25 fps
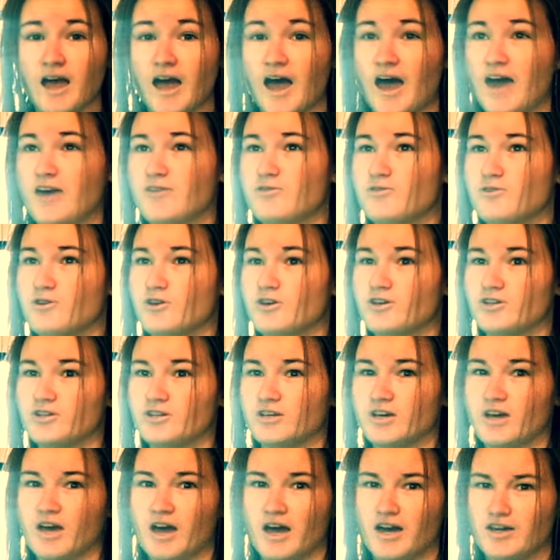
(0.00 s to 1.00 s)
I
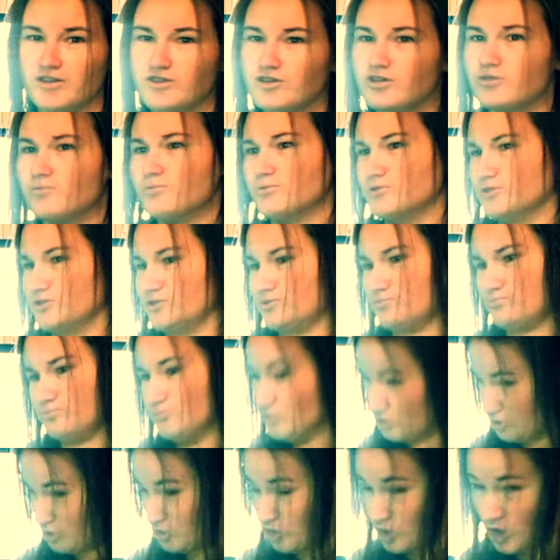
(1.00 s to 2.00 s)
thought, I thought it was
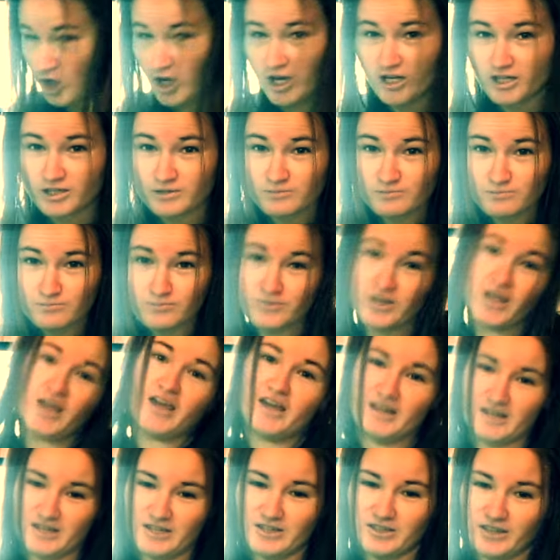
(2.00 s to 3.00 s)
good
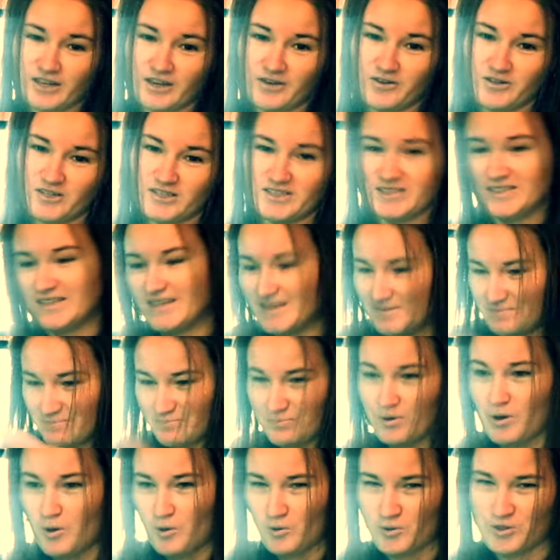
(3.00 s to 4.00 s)
and hilarious,
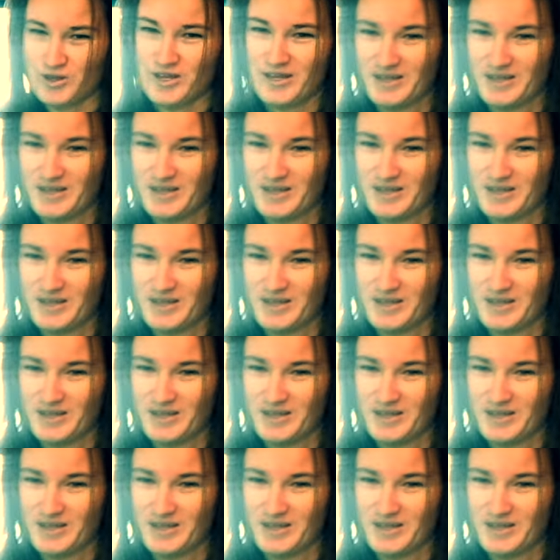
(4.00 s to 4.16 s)
both.